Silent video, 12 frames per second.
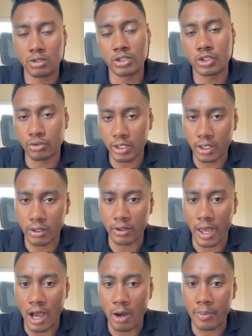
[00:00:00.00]
or trigger
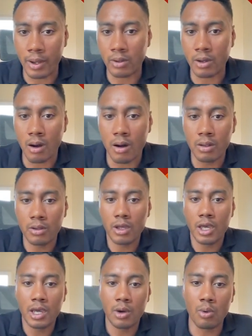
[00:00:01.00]
that outbound call
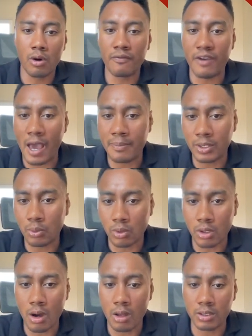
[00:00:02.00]
where Vapi
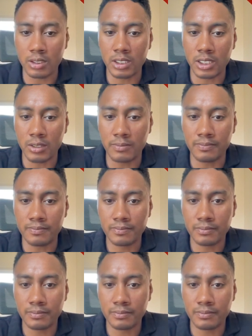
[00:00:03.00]
will call the lead.